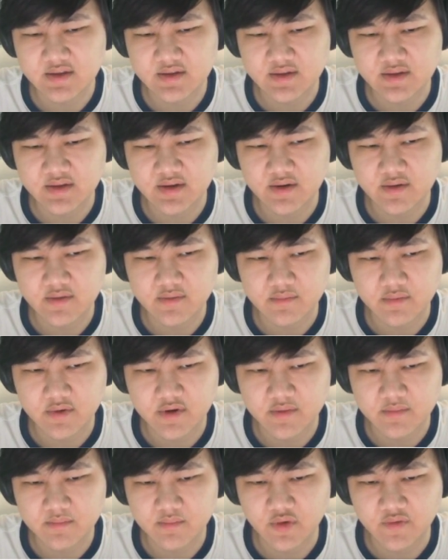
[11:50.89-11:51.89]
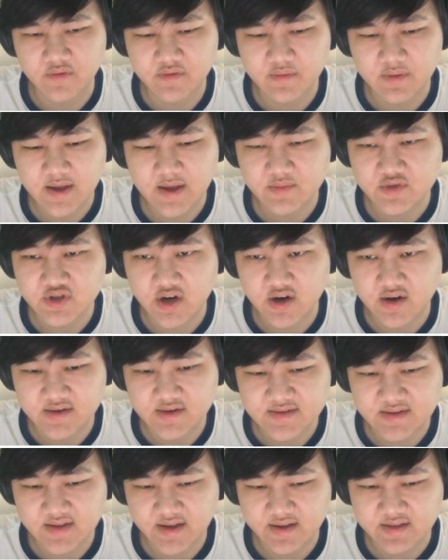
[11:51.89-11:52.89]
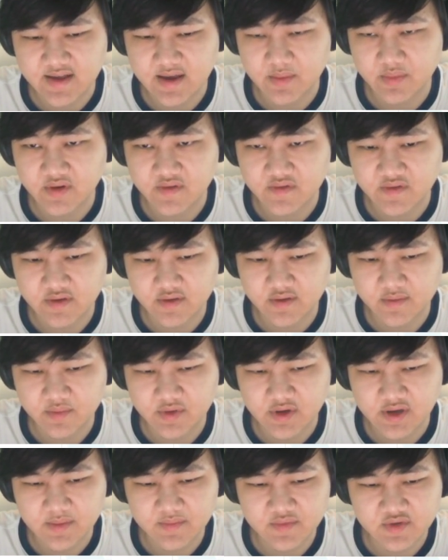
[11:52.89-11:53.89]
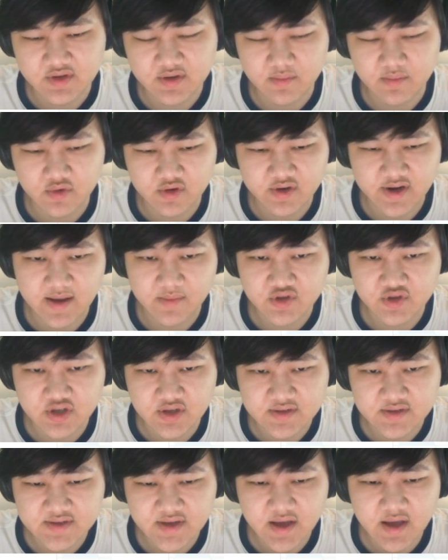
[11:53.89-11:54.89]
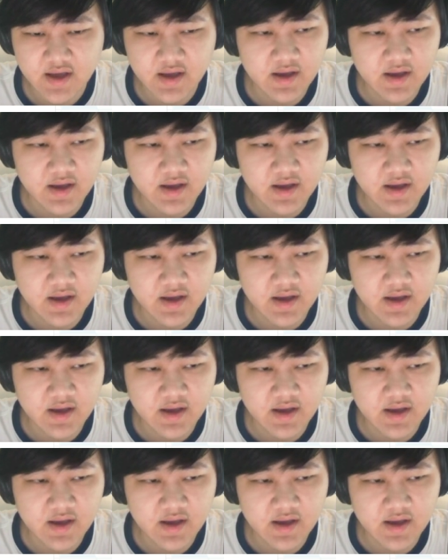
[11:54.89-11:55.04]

you know, where move M G R isn't like that big of a deal, pick up, you know, more damage nodes.